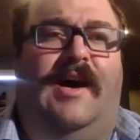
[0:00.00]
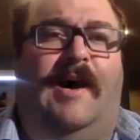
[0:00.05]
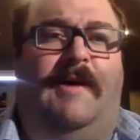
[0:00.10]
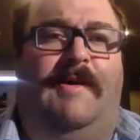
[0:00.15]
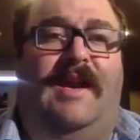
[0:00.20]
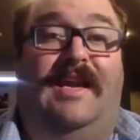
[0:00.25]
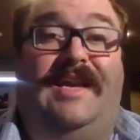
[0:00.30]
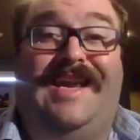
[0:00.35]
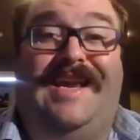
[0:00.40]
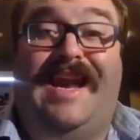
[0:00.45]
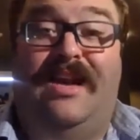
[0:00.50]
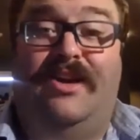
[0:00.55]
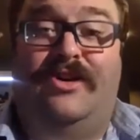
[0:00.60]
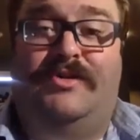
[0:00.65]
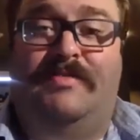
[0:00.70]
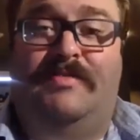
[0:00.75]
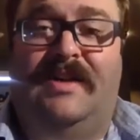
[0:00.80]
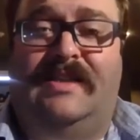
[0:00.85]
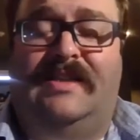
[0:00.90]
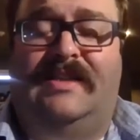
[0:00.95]

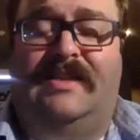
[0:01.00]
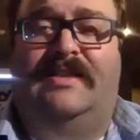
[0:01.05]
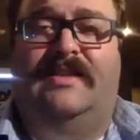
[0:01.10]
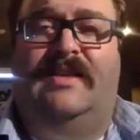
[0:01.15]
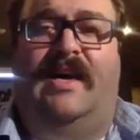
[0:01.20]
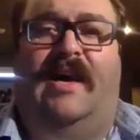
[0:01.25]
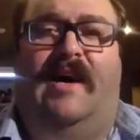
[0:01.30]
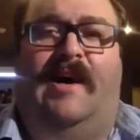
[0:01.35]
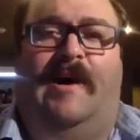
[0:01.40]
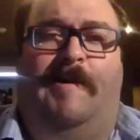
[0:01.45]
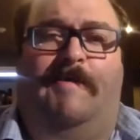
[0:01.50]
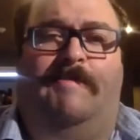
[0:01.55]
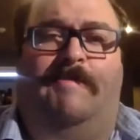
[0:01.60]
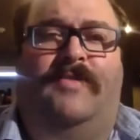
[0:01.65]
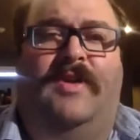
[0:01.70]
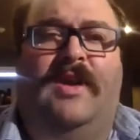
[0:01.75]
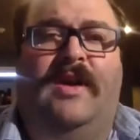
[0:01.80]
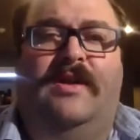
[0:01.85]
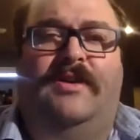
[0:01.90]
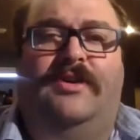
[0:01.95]
engagements
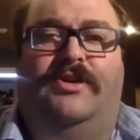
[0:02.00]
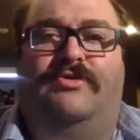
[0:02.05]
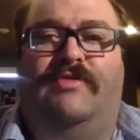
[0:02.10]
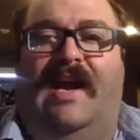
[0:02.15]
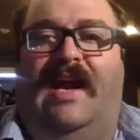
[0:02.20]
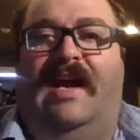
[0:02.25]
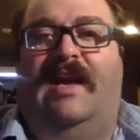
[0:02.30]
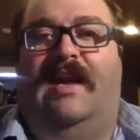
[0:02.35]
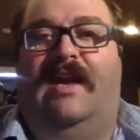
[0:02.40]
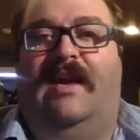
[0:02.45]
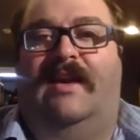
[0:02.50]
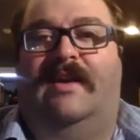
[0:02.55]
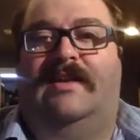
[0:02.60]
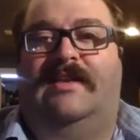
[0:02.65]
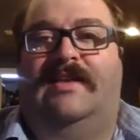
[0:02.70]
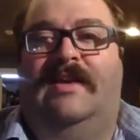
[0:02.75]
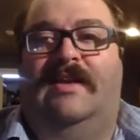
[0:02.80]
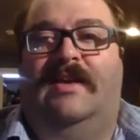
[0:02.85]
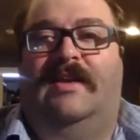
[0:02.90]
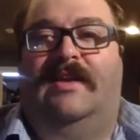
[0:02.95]
to try to get
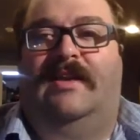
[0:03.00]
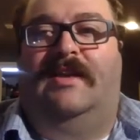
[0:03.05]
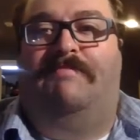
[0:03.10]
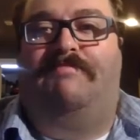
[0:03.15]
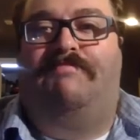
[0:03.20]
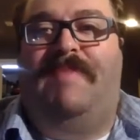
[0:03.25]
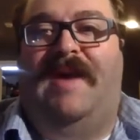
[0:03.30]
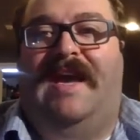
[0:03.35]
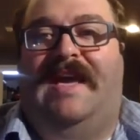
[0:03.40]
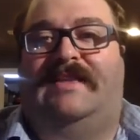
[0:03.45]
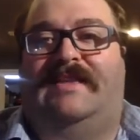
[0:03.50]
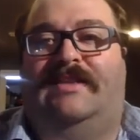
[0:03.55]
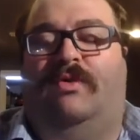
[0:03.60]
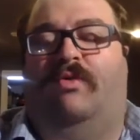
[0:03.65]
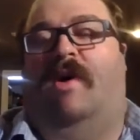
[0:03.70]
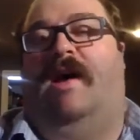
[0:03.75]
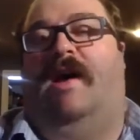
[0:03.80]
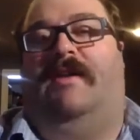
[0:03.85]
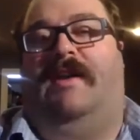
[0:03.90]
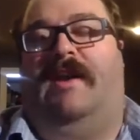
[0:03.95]
the best
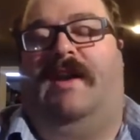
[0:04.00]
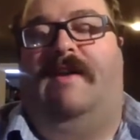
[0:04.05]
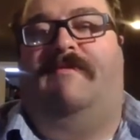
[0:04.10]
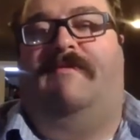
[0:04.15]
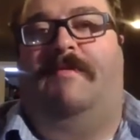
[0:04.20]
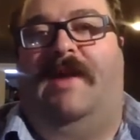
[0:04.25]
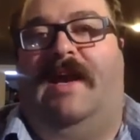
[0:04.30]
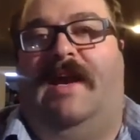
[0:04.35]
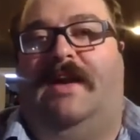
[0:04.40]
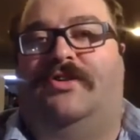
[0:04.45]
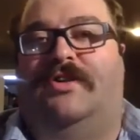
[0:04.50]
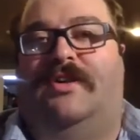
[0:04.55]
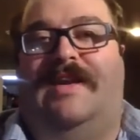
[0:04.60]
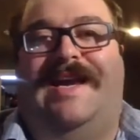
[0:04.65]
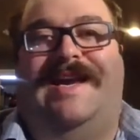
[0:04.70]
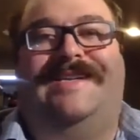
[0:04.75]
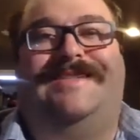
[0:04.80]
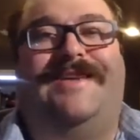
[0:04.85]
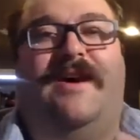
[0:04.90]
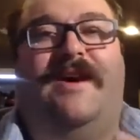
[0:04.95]
quality information
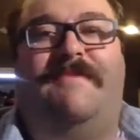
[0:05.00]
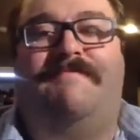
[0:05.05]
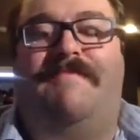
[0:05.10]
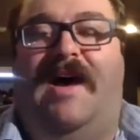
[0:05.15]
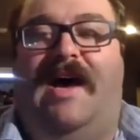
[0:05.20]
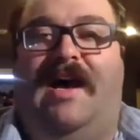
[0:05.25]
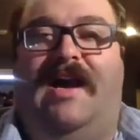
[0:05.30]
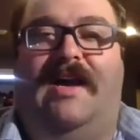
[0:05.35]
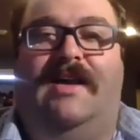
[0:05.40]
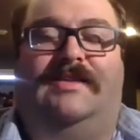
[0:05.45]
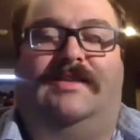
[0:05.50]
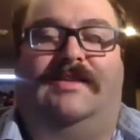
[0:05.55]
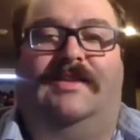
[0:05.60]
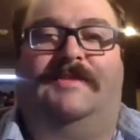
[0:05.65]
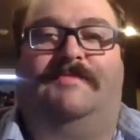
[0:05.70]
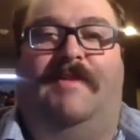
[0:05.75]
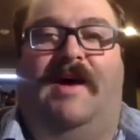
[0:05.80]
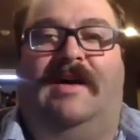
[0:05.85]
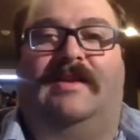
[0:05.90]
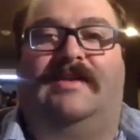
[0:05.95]
as unbiased as
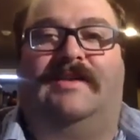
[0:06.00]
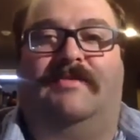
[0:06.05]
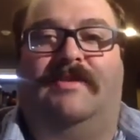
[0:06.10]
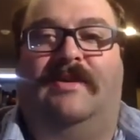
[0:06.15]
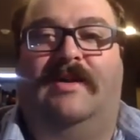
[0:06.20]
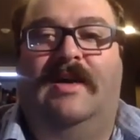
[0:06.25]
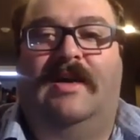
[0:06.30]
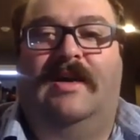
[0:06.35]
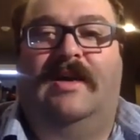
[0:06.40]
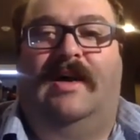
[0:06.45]
possible